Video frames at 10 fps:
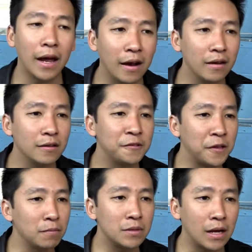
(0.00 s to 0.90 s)
And
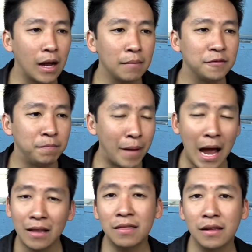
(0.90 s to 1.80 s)
sometimes
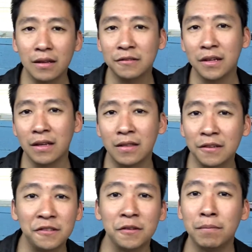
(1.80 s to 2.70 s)
bad things like
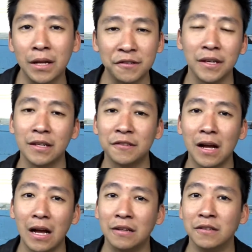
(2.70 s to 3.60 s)
this is a blessing in
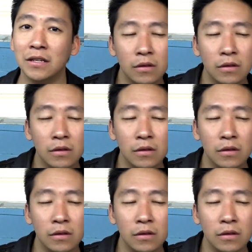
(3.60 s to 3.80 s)
disguise.